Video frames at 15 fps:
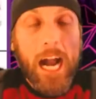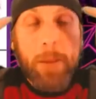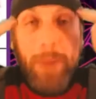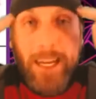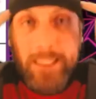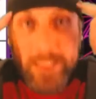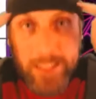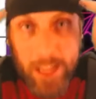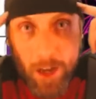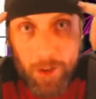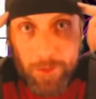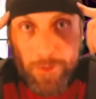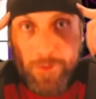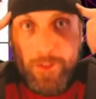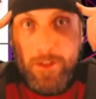
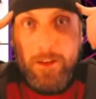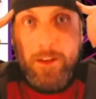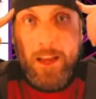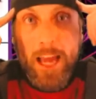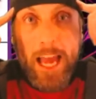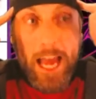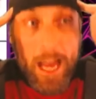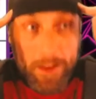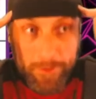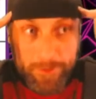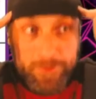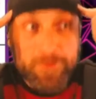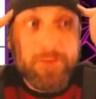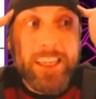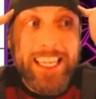myself
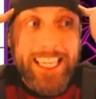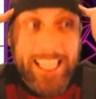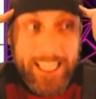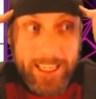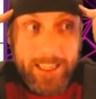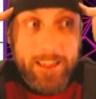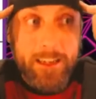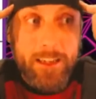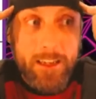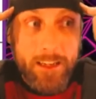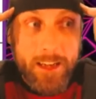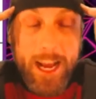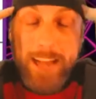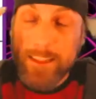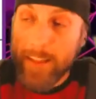have eaten,
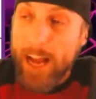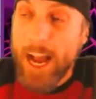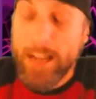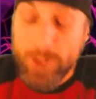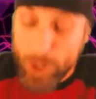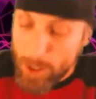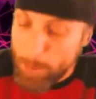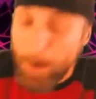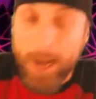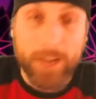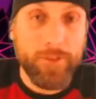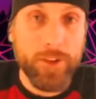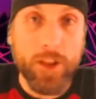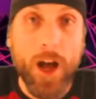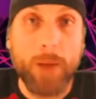I, I took a bite
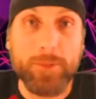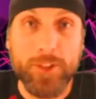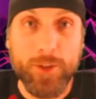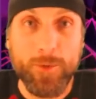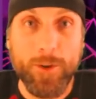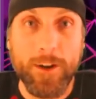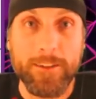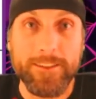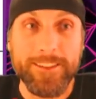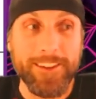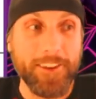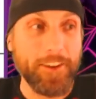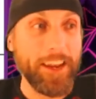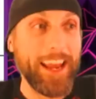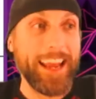of a lobster once,
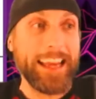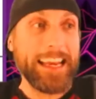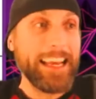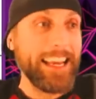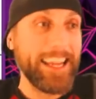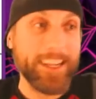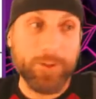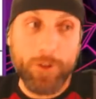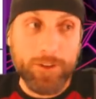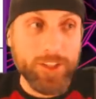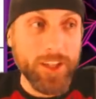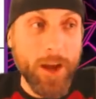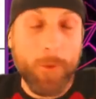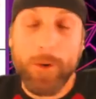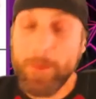okay? It
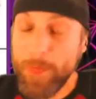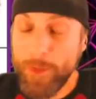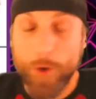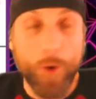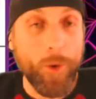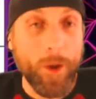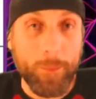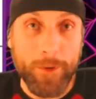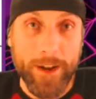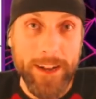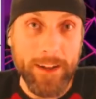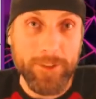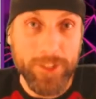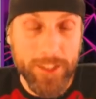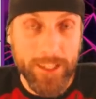grosses, I want to throw up right
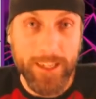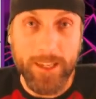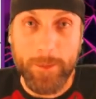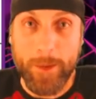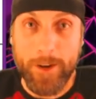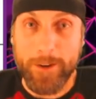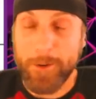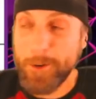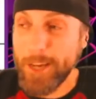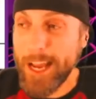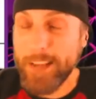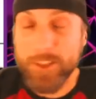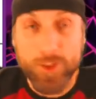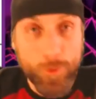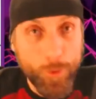now just thinking about it, okay? I
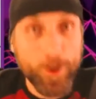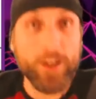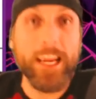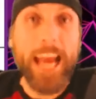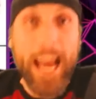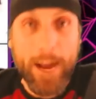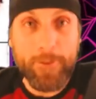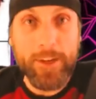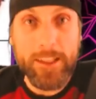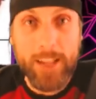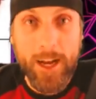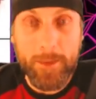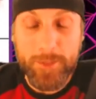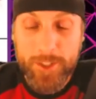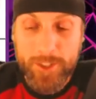used to work at Red
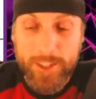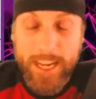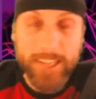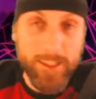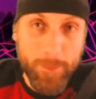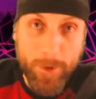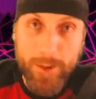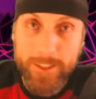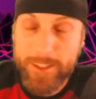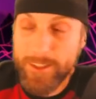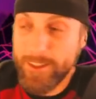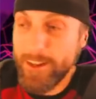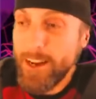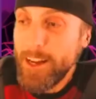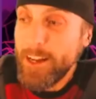Lobster as a
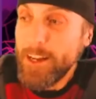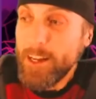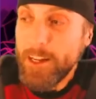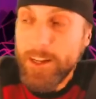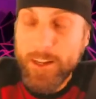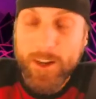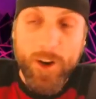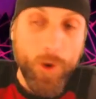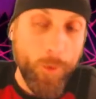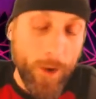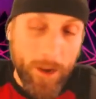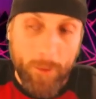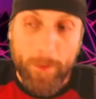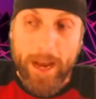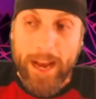bartender a
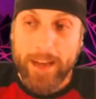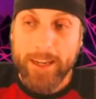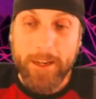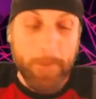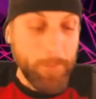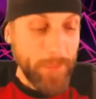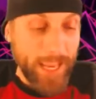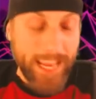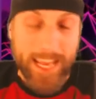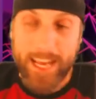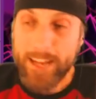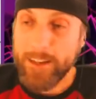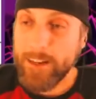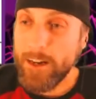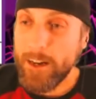while back.
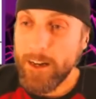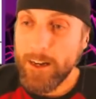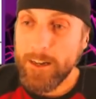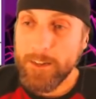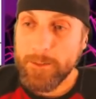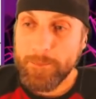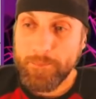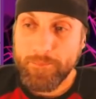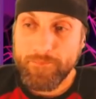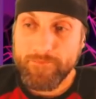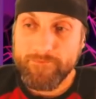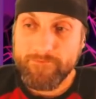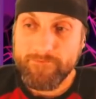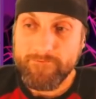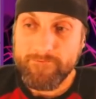And, uh,
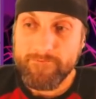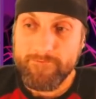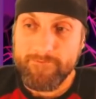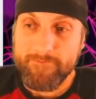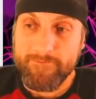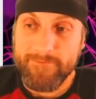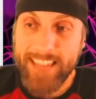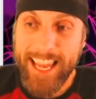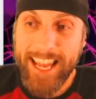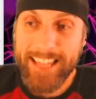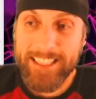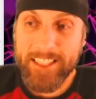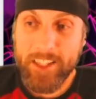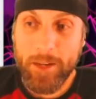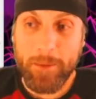
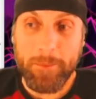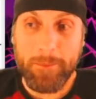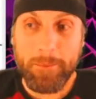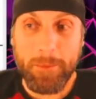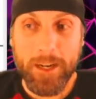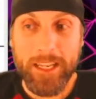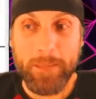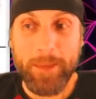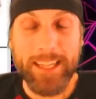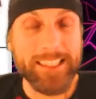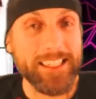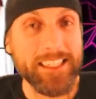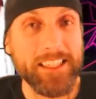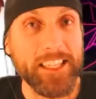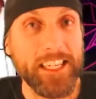and somebody
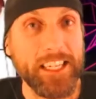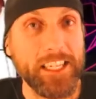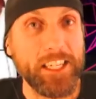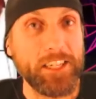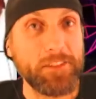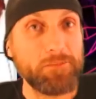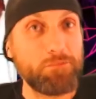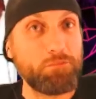basically